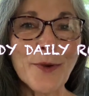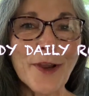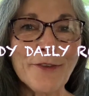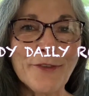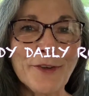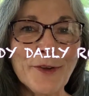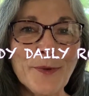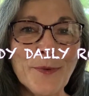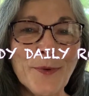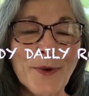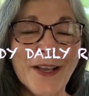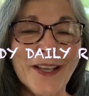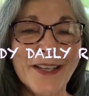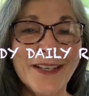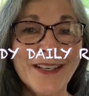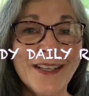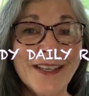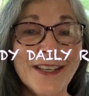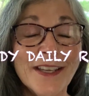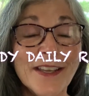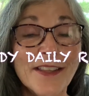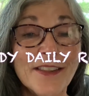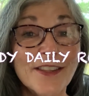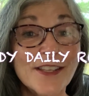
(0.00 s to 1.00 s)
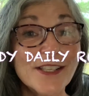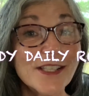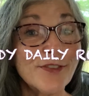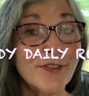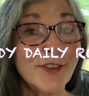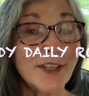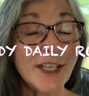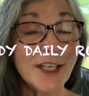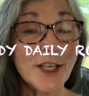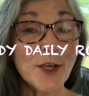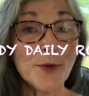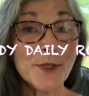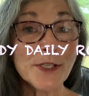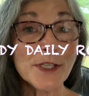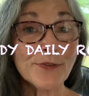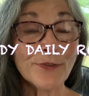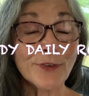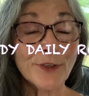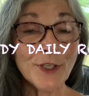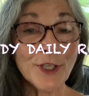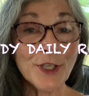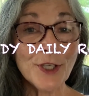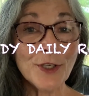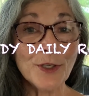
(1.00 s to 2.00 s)
everyone, this video is for
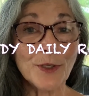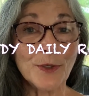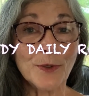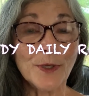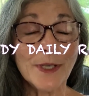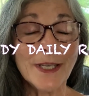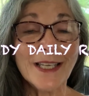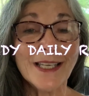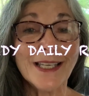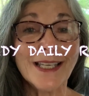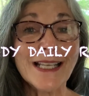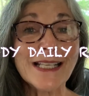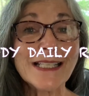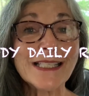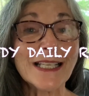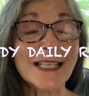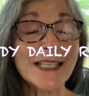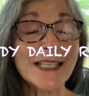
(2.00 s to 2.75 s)
you. It's a